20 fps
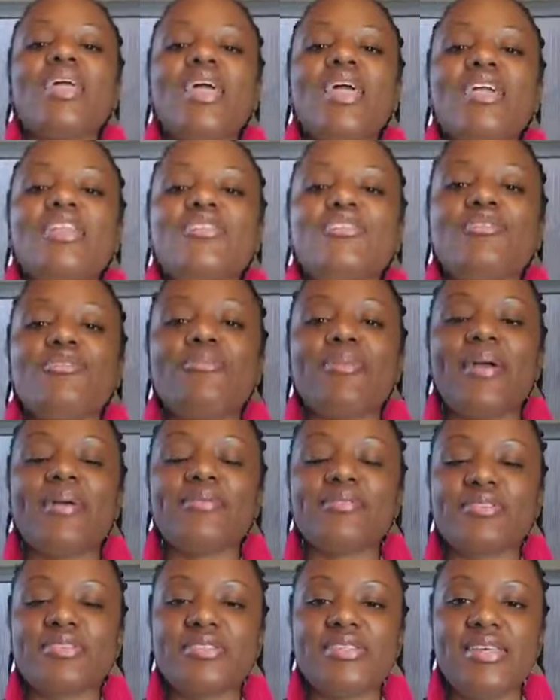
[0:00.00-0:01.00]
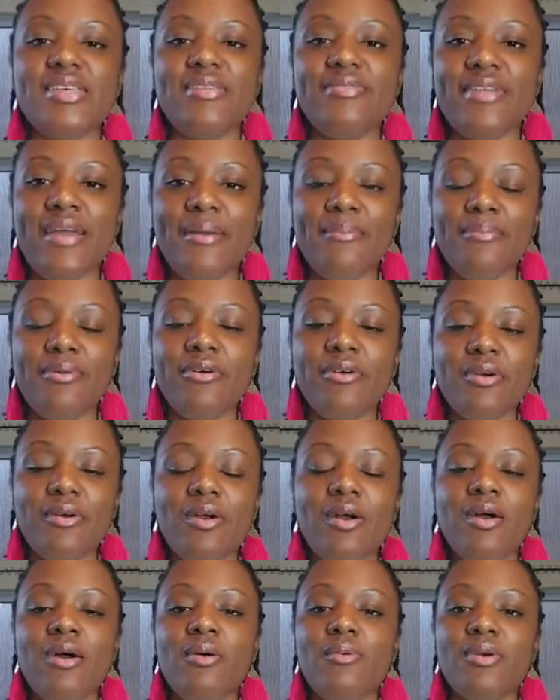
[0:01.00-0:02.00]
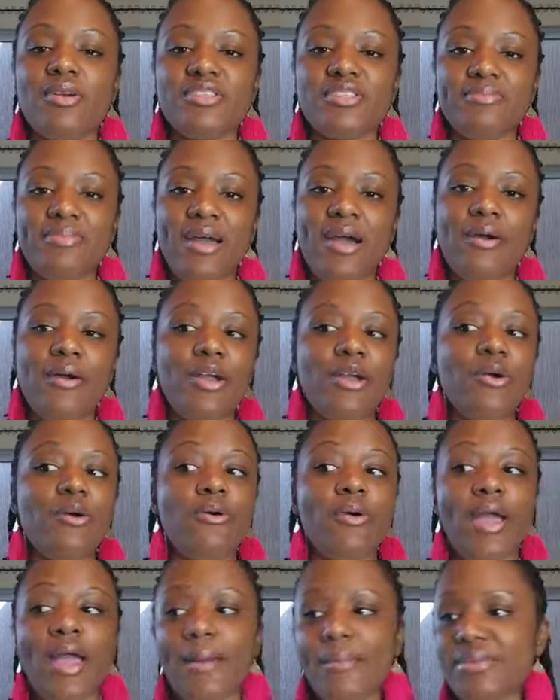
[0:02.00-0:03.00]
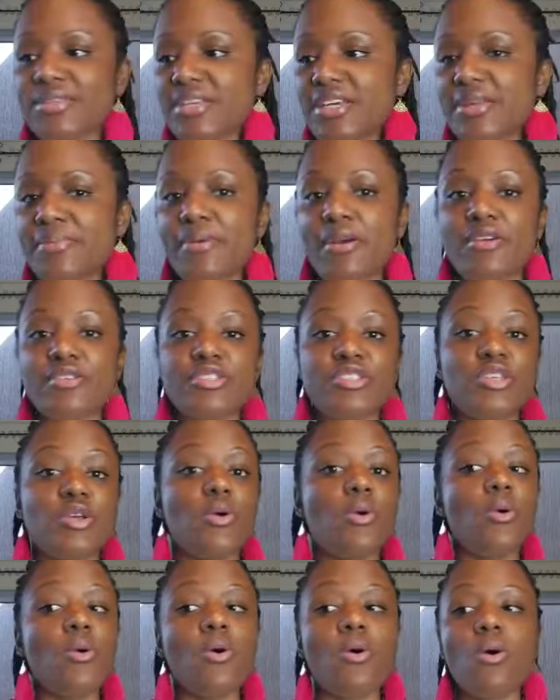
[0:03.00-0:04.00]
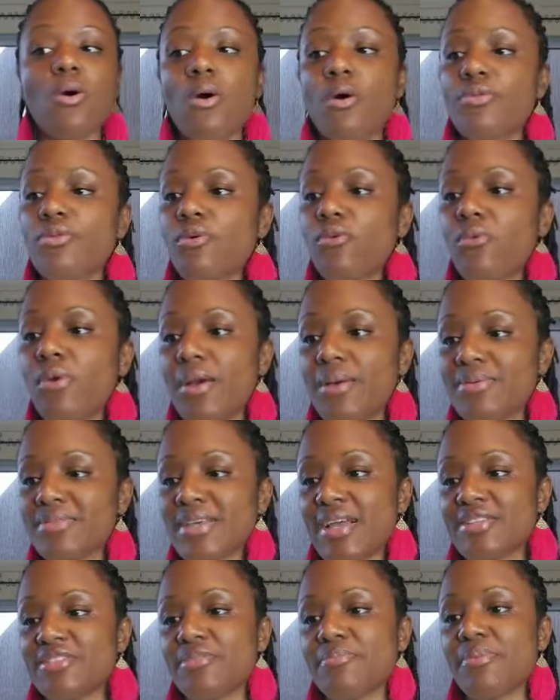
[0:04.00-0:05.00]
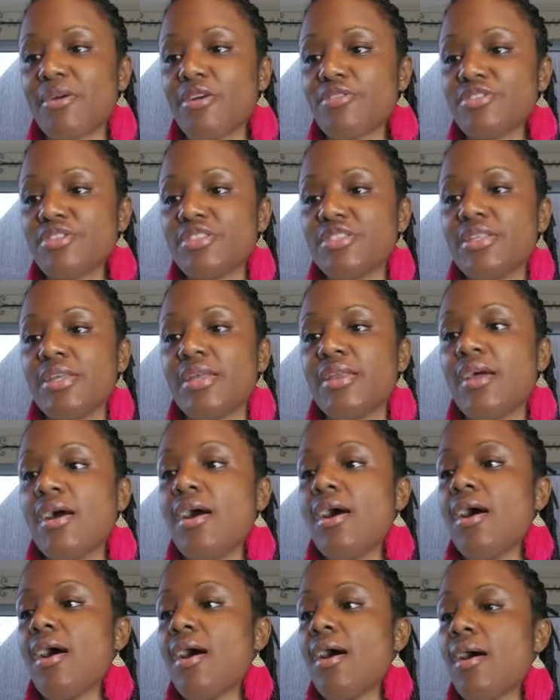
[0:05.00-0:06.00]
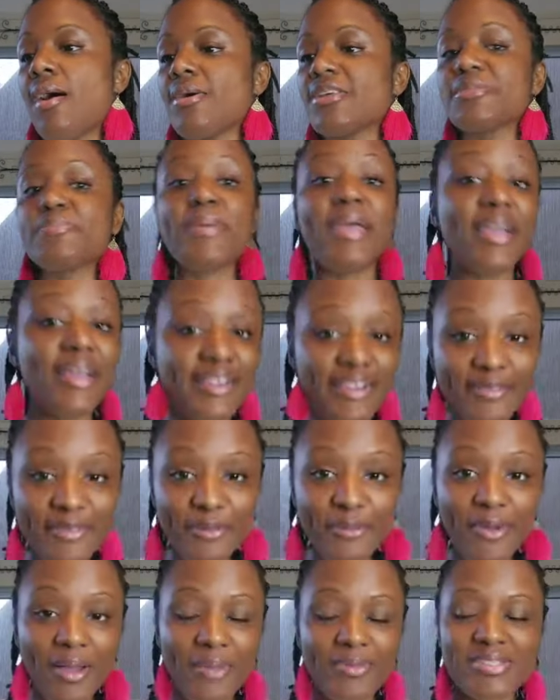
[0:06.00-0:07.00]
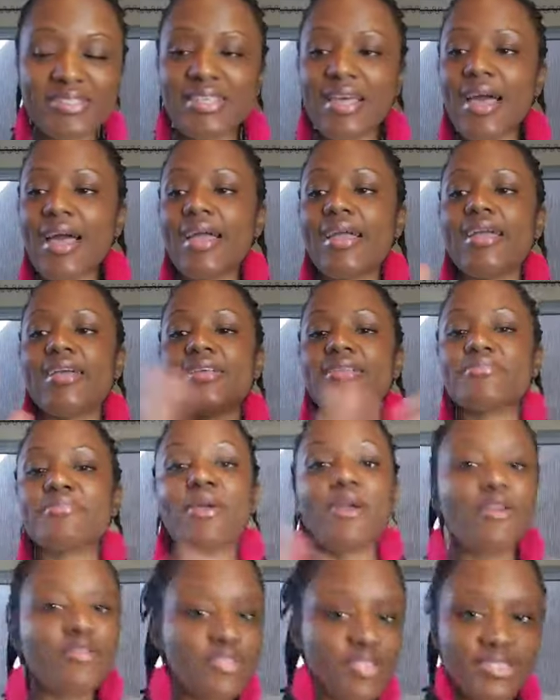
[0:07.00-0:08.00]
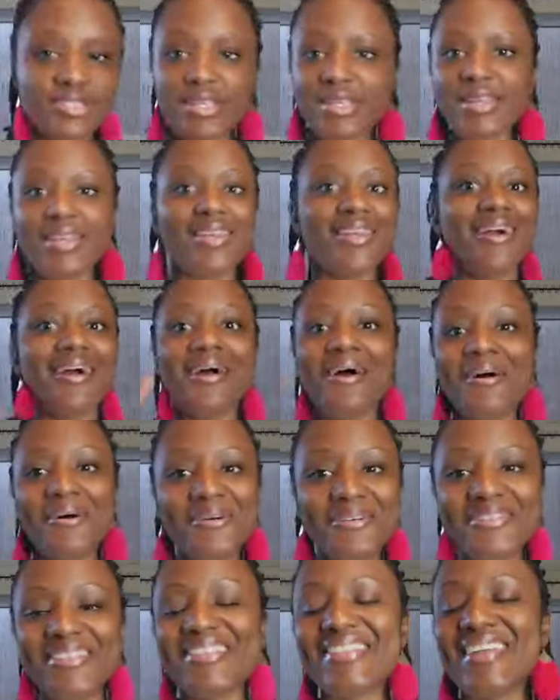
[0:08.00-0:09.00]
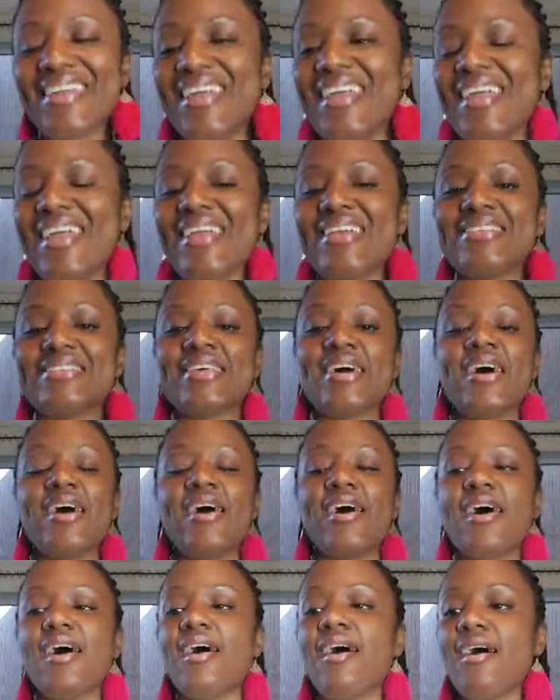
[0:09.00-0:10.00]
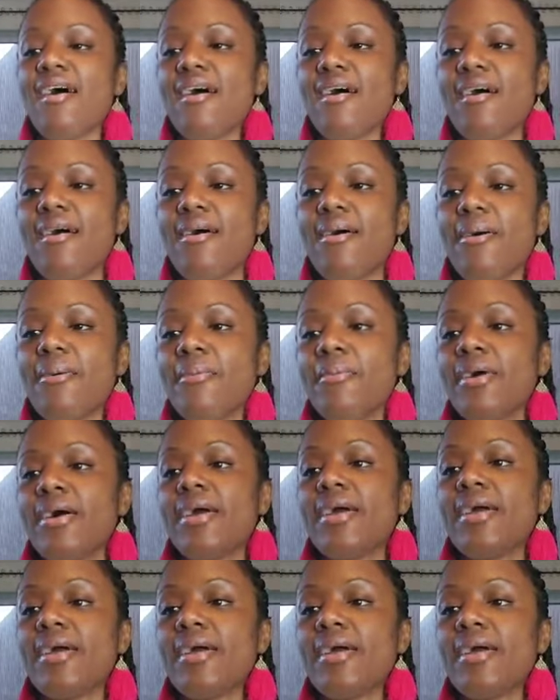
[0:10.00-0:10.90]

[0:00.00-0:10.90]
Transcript: and you'll be able to see that book uh, what it's about and go on amazon to purchase it or on the website to purchase it uh, speaking of the website and purchasing all the things um,